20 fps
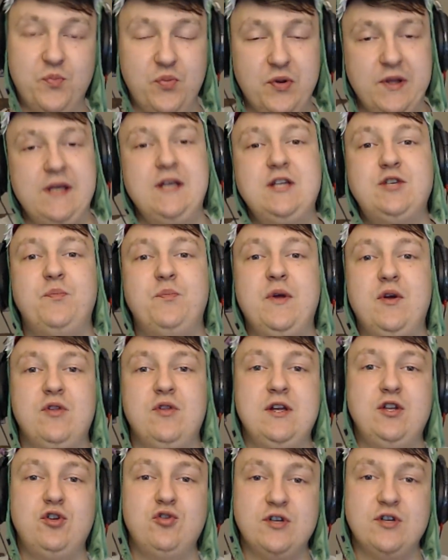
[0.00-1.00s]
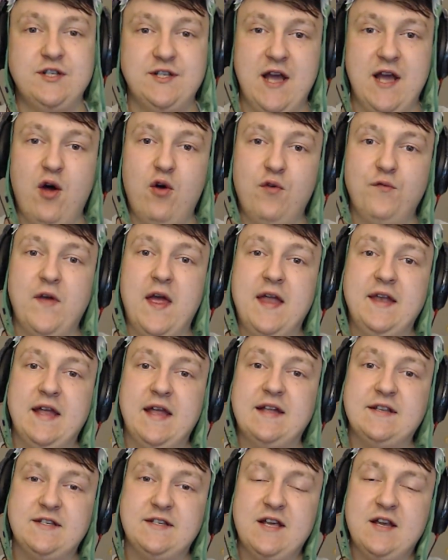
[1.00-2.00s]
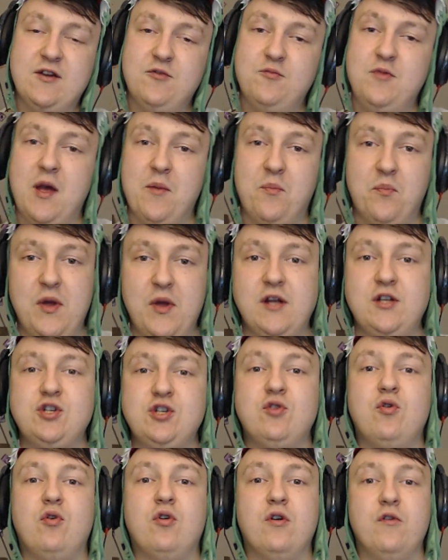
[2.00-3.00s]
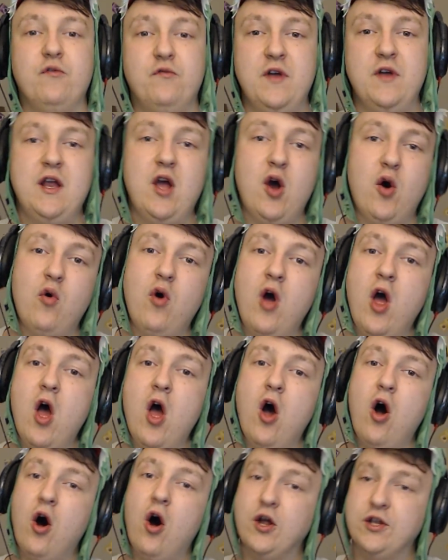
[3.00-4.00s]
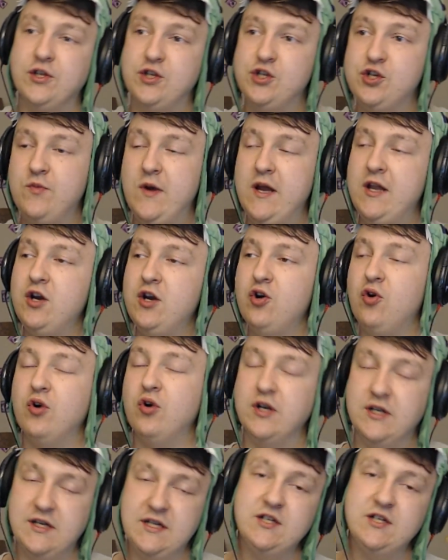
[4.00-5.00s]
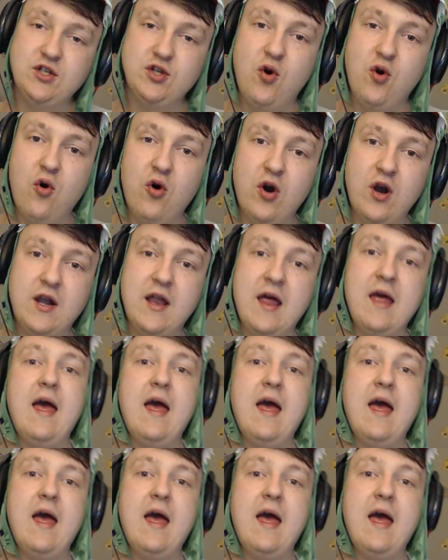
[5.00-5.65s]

Please build it yourself and then send me a picture or a video on Twitter or Discord.